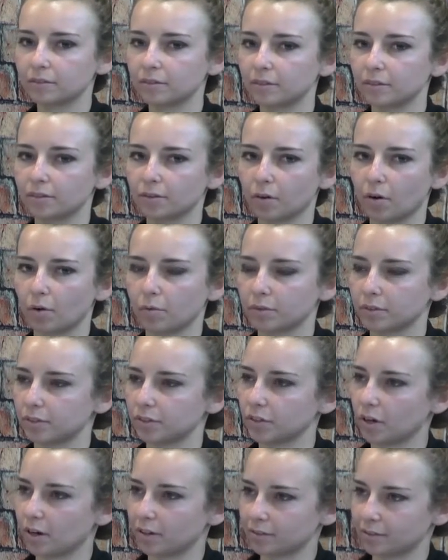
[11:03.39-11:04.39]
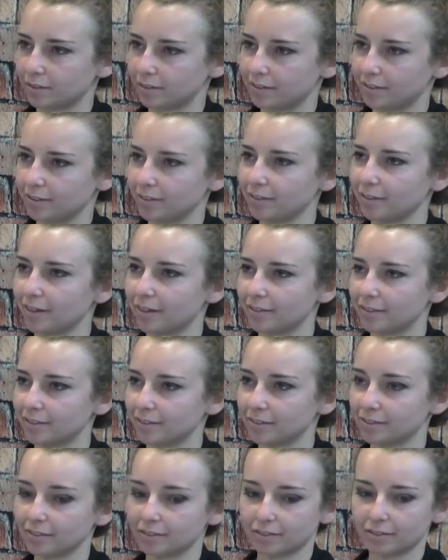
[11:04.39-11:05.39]
they're always shocked to see that
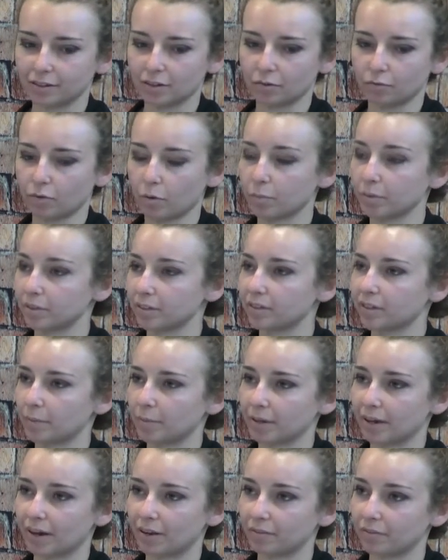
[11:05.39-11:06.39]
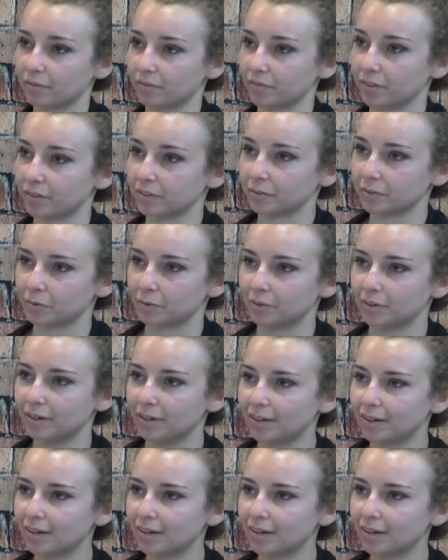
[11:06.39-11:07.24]
it's a woman stepping out of the vehicle.